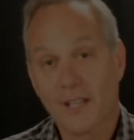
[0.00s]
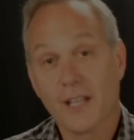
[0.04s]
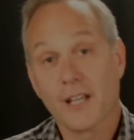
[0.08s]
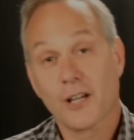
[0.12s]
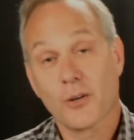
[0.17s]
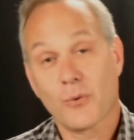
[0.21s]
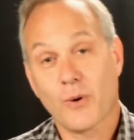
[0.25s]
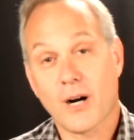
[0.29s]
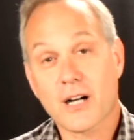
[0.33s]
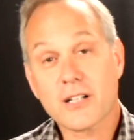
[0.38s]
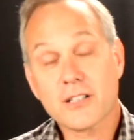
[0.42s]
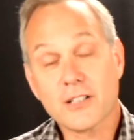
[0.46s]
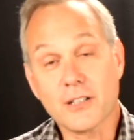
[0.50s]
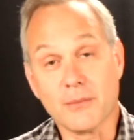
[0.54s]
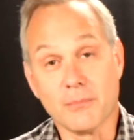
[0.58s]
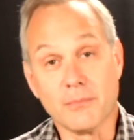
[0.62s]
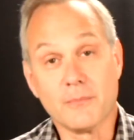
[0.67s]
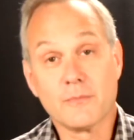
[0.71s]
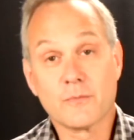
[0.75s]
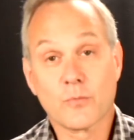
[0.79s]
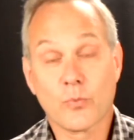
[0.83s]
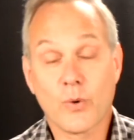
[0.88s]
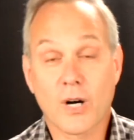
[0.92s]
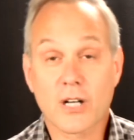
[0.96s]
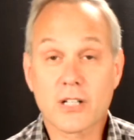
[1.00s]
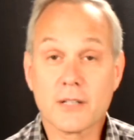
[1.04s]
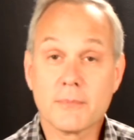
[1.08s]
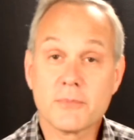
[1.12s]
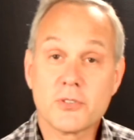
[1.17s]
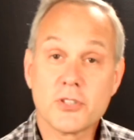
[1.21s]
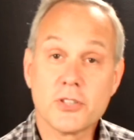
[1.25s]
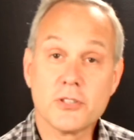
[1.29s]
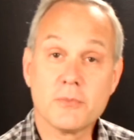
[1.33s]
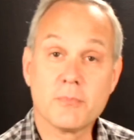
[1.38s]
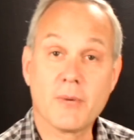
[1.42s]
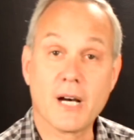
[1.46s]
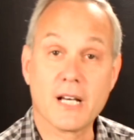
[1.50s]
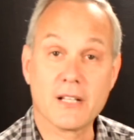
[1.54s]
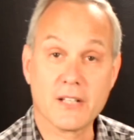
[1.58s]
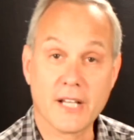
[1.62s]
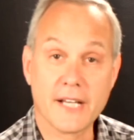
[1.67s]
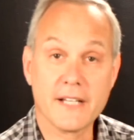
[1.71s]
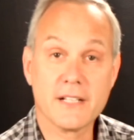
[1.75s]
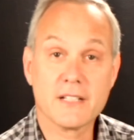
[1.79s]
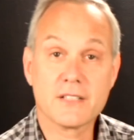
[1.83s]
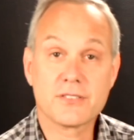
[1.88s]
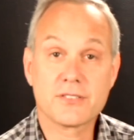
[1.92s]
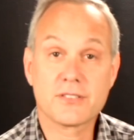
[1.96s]
Welcome. Welcome to my
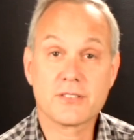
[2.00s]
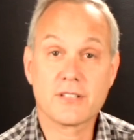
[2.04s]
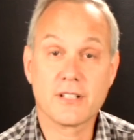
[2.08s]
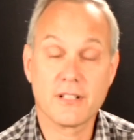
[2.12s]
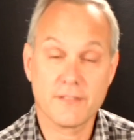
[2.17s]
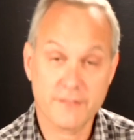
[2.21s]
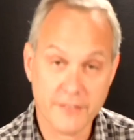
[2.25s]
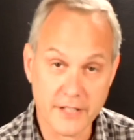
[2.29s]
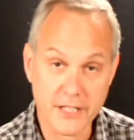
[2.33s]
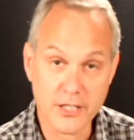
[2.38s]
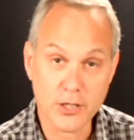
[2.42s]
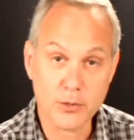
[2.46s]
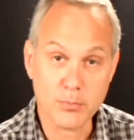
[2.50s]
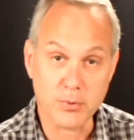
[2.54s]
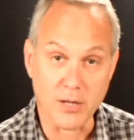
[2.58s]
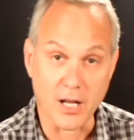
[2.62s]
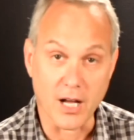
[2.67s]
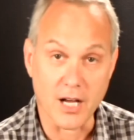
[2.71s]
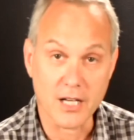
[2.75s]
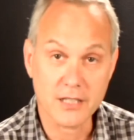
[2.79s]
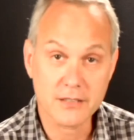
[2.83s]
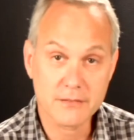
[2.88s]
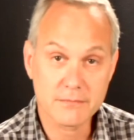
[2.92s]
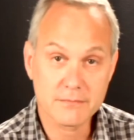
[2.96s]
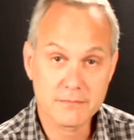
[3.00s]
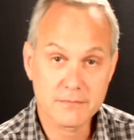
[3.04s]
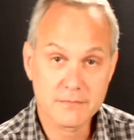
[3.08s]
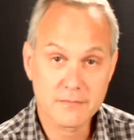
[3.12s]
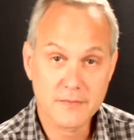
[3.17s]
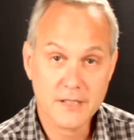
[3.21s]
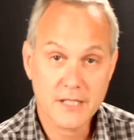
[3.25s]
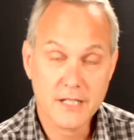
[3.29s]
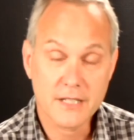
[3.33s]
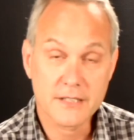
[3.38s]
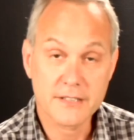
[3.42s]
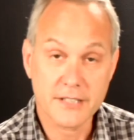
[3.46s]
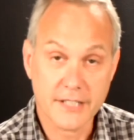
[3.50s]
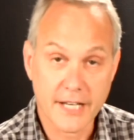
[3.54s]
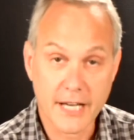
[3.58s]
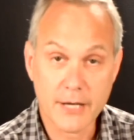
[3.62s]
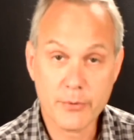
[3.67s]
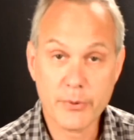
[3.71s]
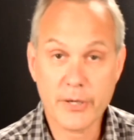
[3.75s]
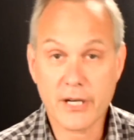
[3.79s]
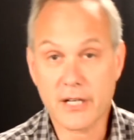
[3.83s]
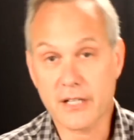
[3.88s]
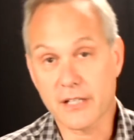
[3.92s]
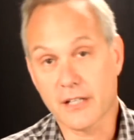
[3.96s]
latest video blog. Today
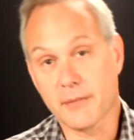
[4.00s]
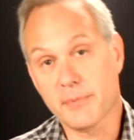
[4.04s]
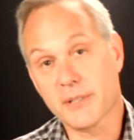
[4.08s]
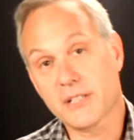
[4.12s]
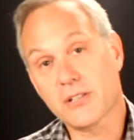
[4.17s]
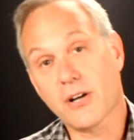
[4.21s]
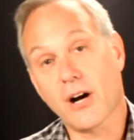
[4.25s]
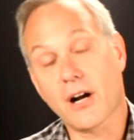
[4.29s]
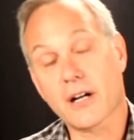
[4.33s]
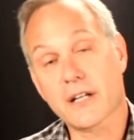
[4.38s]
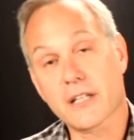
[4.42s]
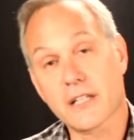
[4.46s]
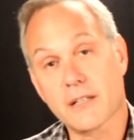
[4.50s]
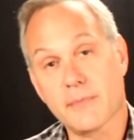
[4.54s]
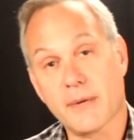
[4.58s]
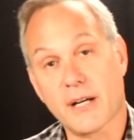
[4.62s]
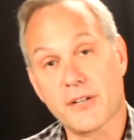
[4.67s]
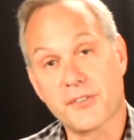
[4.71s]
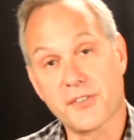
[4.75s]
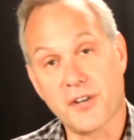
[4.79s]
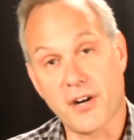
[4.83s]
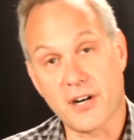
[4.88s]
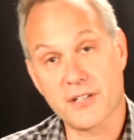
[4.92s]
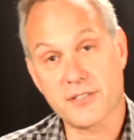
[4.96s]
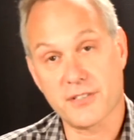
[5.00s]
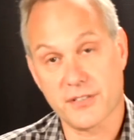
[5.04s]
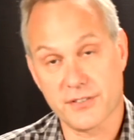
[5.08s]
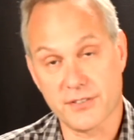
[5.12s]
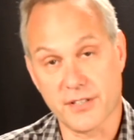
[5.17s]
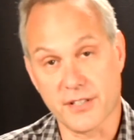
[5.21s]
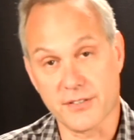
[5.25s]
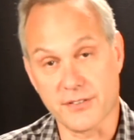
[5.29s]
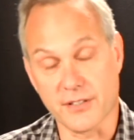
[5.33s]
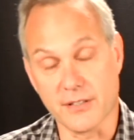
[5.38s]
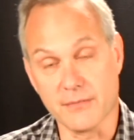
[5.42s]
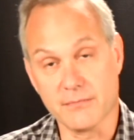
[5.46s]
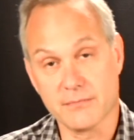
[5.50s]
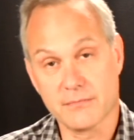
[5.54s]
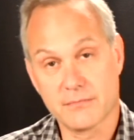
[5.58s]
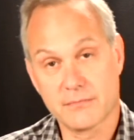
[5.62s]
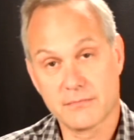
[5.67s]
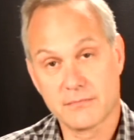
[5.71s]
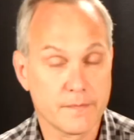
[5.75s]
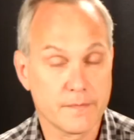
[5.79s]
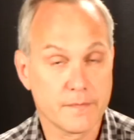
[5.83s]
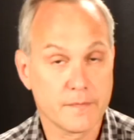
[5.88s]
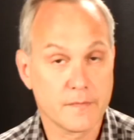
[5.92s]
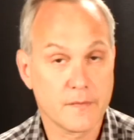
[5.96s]
we are going to be talking about narcissism.
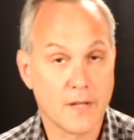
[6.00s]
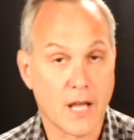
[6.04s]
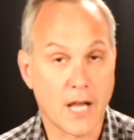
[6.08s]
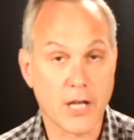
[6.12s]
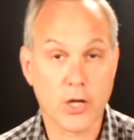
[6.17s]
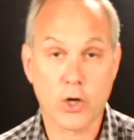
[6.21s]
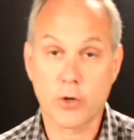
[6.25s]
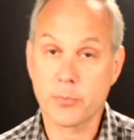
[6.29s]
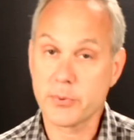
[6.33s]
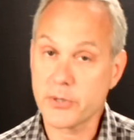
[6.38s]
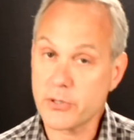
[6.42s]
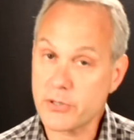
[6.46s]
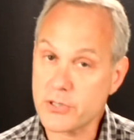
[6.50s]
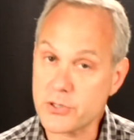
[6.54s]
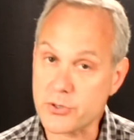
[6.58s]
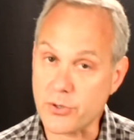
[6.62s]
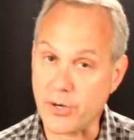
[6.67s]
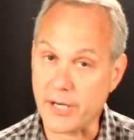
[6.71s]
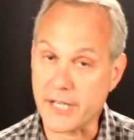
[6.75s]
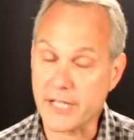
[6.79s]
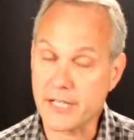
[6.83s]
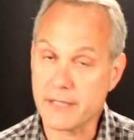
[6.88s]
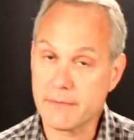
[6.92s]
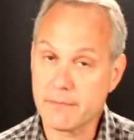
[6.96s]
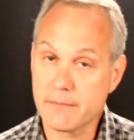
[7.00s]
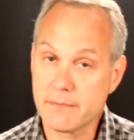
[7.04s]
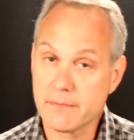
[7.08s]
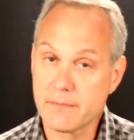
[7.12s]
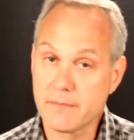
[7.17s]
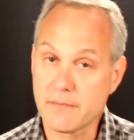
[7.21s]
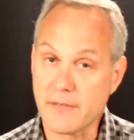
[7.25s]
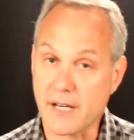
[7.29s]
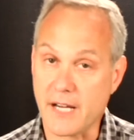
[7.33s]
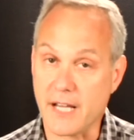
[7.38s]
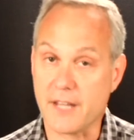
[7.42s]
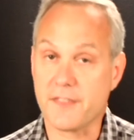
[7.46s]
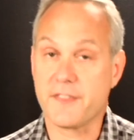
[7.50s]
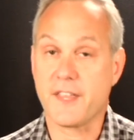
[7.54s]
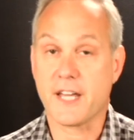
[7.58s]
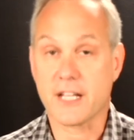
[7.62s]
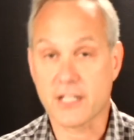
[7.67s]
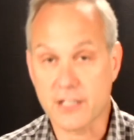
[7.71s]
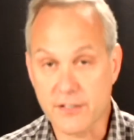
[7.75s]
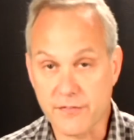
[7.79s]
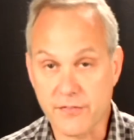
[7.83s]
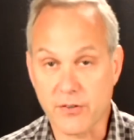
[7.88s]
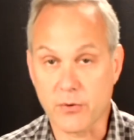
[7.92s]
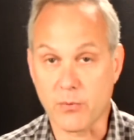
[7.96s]
I hope you enjoy it and thank
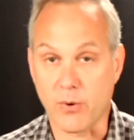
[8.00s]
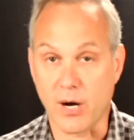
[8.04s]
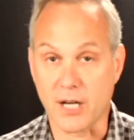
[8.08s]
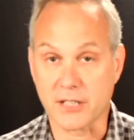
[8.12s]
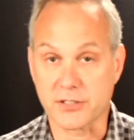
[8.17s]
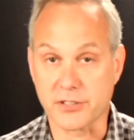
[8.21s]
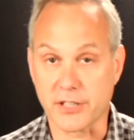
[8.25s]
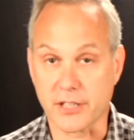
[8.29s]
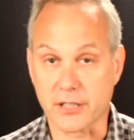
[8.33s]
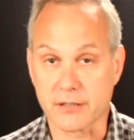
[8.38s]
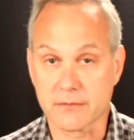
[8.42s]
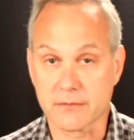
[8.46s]
you for watching.